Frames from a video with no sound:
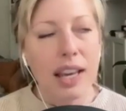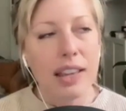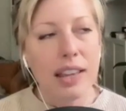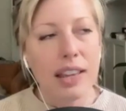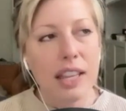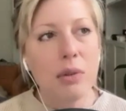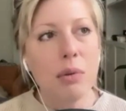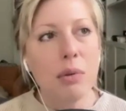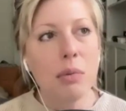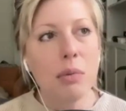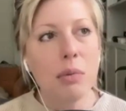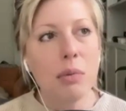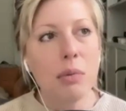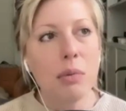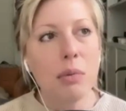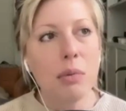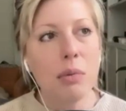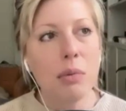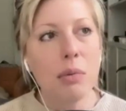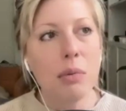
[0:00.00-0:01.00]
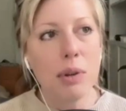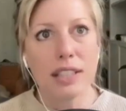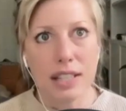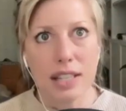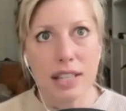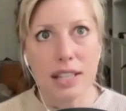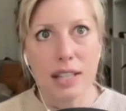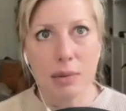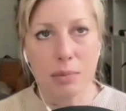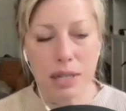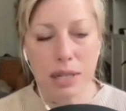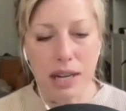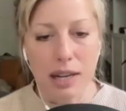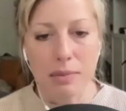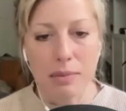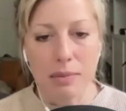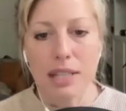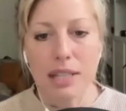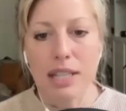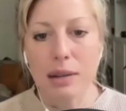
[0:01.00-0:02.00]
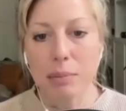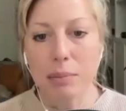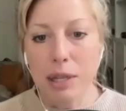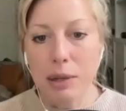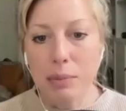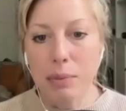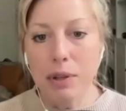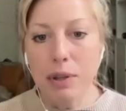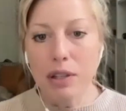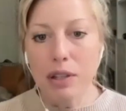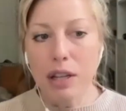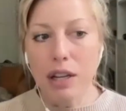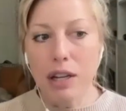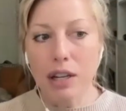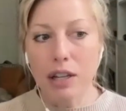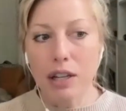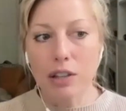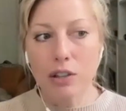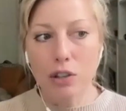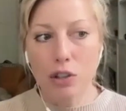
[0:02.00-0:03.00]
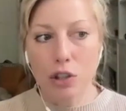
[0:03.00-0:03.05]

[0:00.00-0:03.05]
I think what we fail to see sometimes is that people